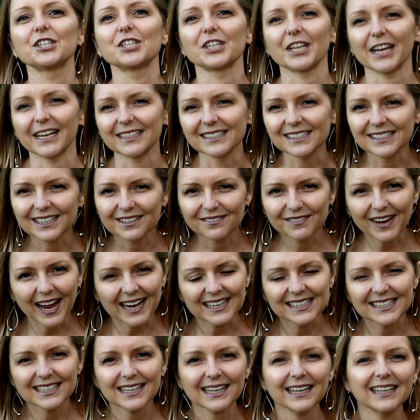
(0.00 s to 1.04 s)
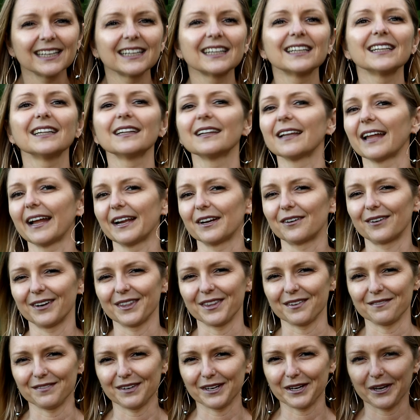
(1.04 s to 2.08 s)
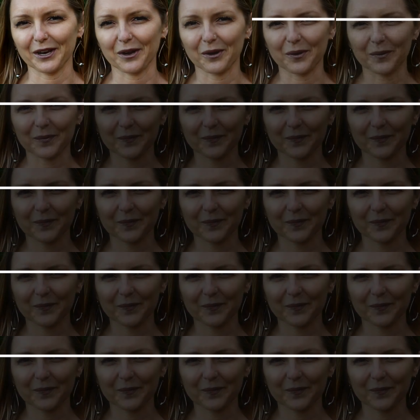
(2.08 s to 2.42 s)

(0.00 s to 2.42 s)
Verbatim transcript: Janssen vaccine later in the video.